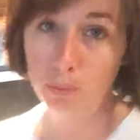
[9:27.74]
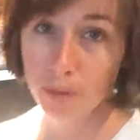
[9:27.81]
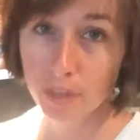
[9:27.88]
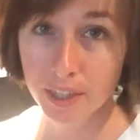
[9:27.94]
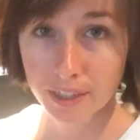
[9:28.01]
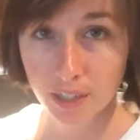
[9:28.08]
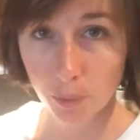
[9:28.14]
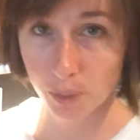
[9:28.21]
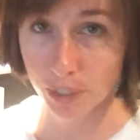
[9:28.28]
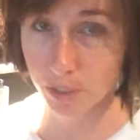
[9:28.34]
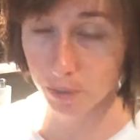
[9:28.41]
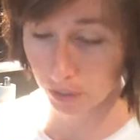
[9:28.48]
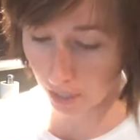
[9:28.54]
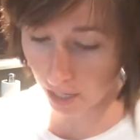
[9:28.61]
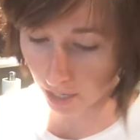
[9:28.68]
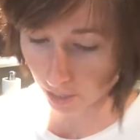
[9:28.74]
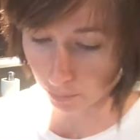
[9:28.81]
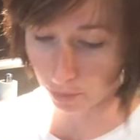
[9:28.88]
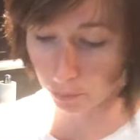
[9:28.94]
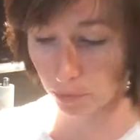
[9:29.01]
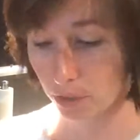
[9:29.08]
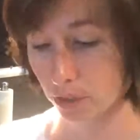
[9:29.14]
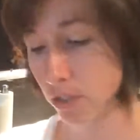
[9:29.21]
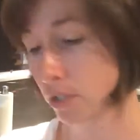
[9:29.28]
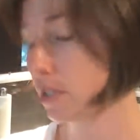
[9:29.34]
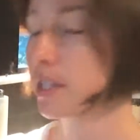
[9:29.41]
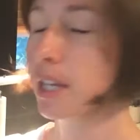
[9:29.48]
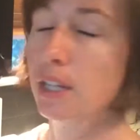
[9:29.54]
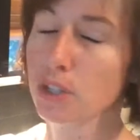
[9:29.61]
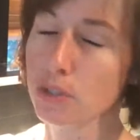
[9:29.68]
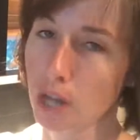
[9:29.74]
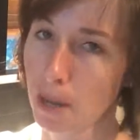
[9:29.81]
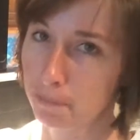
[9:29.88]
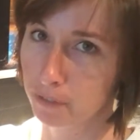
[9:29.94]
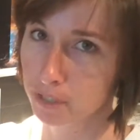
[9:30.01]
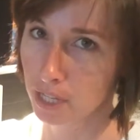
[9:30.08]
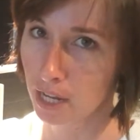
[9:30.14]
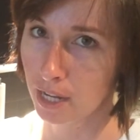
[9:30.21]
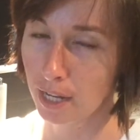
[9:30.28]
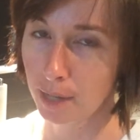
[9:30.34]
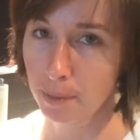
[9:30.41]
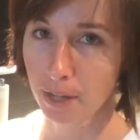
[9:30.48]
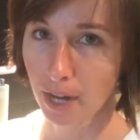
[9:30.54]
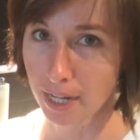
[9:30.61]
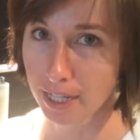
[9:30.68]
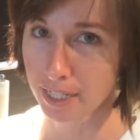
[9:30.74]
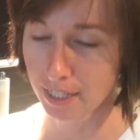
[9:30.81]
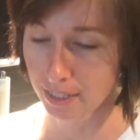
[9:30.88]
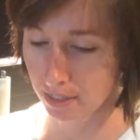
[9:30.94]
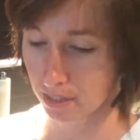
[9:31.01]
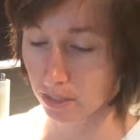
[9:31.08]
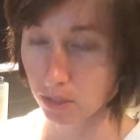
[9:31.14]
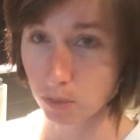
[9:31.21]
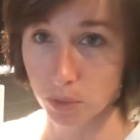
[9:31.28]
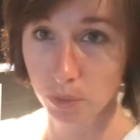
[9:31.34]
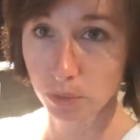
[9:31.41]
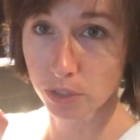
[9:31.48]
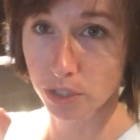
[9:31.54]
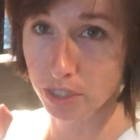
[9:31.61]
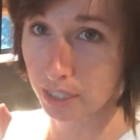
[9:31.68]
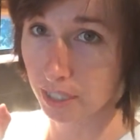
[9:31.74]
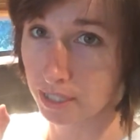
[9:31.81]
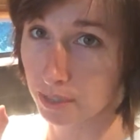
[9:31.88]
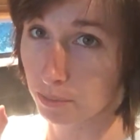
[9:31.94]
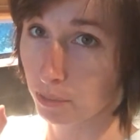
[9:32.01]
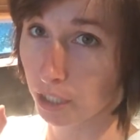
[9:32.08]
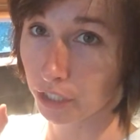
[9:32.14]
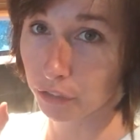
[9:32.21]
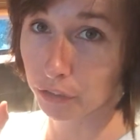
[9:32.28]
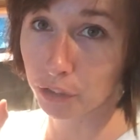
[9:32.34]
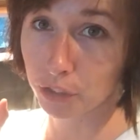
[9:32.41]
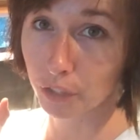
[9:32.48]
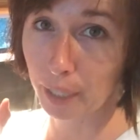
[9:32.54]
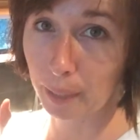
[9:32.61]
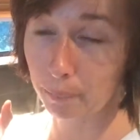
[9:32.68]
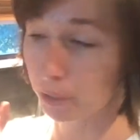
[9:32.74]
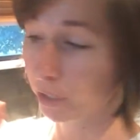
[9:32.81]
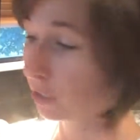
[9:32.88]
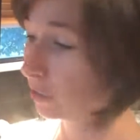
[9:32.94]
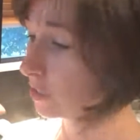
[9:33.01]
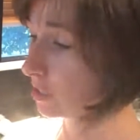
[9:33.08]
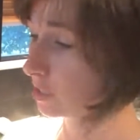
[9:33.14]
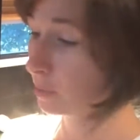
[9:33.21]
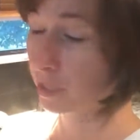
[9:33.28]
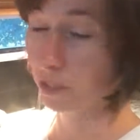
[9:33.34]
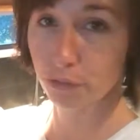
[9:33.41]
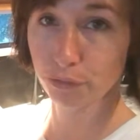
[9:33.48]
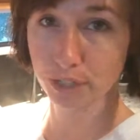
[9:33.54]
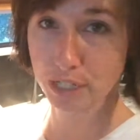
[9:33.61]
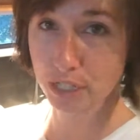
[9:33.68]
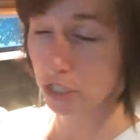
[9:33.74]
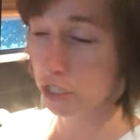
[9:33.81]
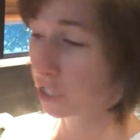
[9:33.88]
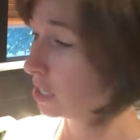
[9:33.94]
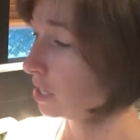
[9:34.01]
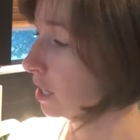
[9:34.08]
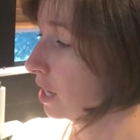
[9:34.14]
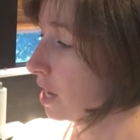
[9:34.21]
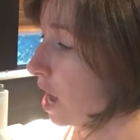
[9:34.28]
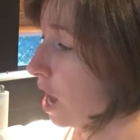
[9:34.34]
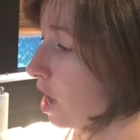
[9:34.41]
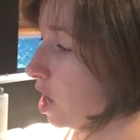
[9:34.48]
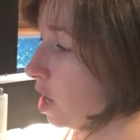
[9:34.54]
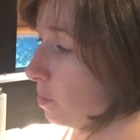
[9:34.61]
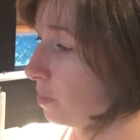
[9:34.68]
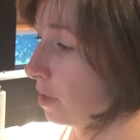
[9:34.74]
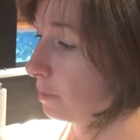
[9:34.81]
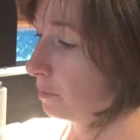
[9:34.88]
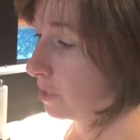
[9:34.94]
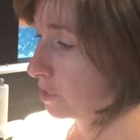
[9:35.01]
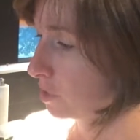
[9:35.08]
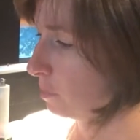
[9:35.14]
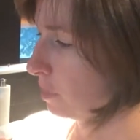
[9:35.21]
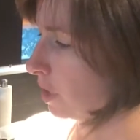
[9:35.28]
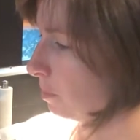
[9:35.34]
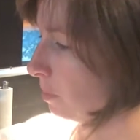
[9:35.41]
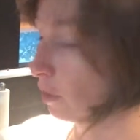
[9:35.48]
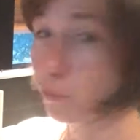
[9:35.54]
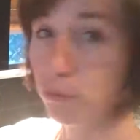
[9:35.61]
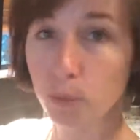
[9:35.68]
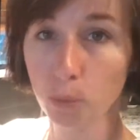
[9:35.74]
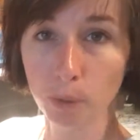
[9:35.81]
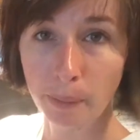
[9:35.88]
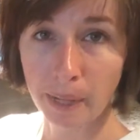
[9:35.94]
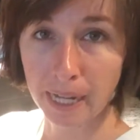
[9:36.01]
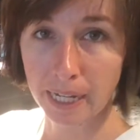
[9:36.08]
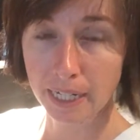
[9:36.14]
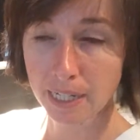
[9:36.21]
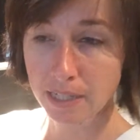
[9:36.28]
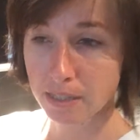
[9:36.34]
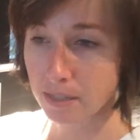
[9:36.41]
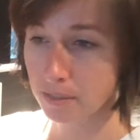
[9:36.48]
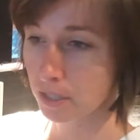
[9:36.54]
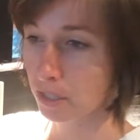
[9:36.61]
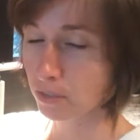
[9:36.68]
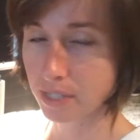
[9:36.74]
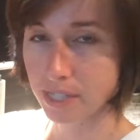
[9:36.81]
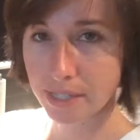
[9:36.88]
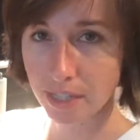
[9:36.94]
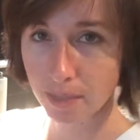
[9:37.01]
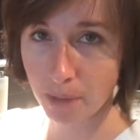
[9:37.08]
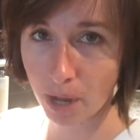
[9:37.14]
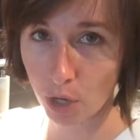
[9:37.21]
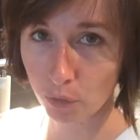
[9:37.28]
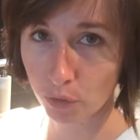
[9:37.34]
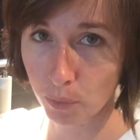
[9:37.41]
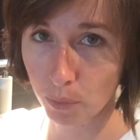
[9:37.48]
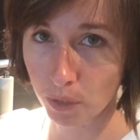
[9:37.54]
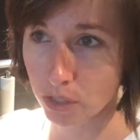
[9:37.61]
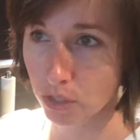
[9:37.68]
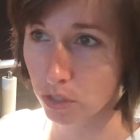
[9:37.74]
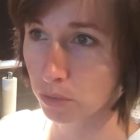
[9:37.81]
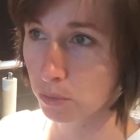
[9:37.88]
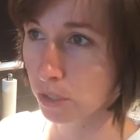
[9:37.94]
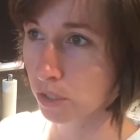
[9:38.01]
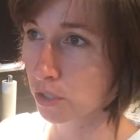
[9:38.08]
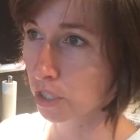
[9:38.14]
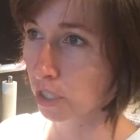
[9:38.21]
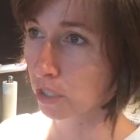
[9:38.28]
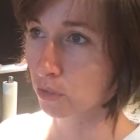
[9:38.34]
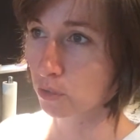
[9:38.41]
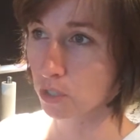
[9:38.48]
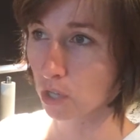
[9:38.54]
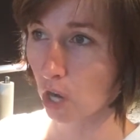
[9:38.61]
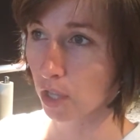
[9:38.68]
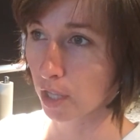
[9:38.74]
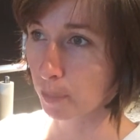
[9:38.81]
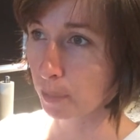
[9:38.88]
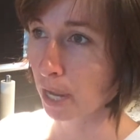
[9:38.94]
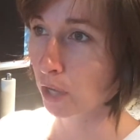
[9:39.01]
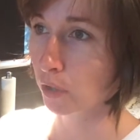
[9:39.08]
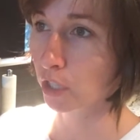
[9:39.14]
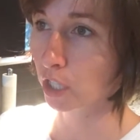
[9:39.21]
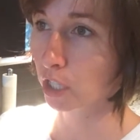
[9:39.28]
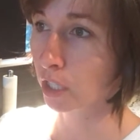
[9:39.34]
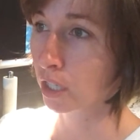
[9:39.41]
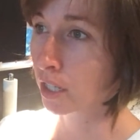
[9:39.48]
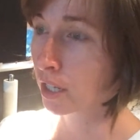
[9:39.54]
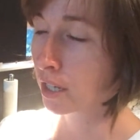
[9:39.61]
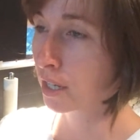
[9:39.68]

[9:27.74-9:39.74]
One thing that we do a lot when we're just like strapped for time and ideas is we will just get some regular old hamburger. This has been in the freezer. And this will make about 4 patties, you know, season them however you want to. We usually use garlic powder,